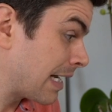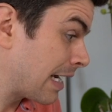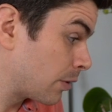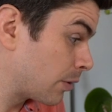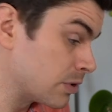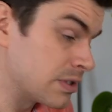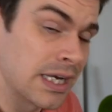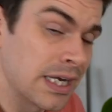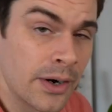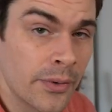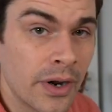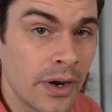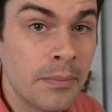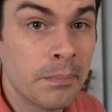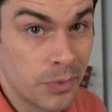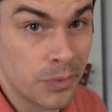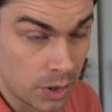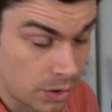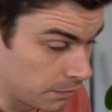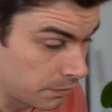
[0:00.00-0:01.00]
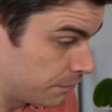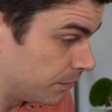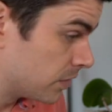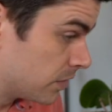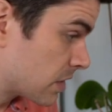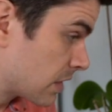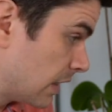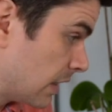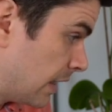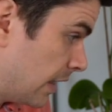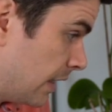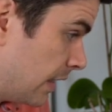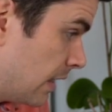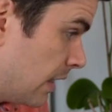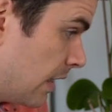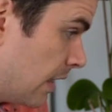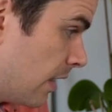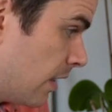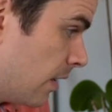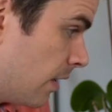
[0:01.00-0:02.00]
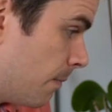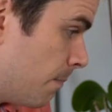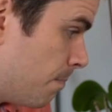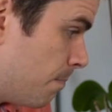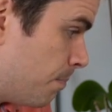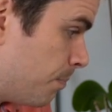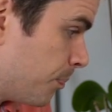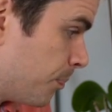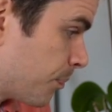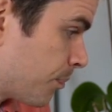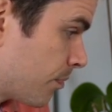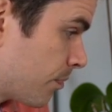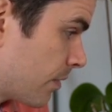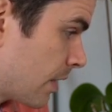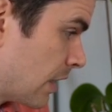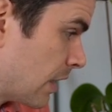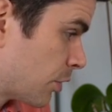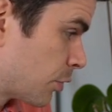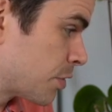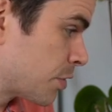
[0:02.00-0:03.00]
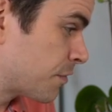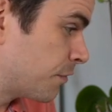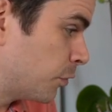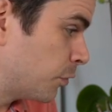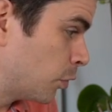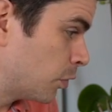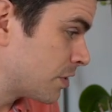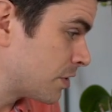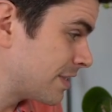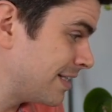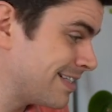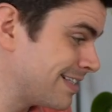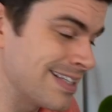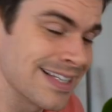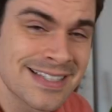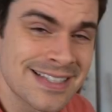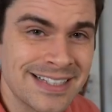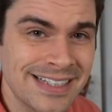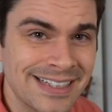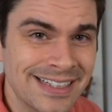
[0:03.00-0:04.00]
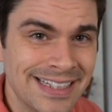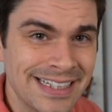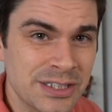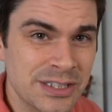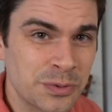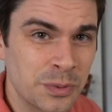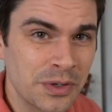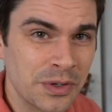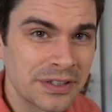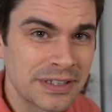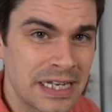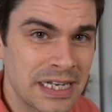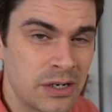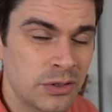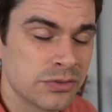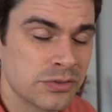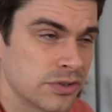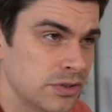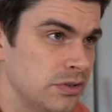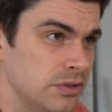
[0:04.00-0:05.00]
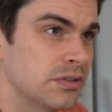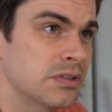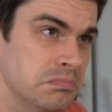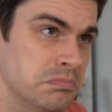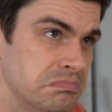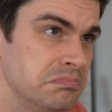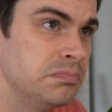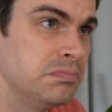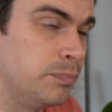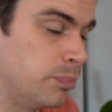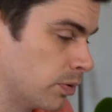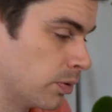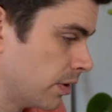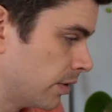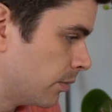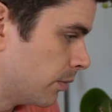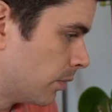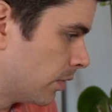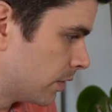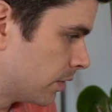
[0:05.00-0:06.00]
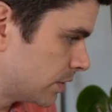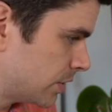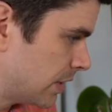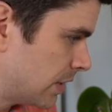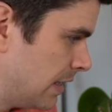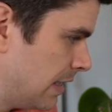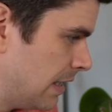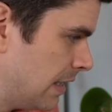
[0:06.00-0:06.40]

Aqua Terra, obviously. Chris Ford C60 Elite 1000, brilliant watch.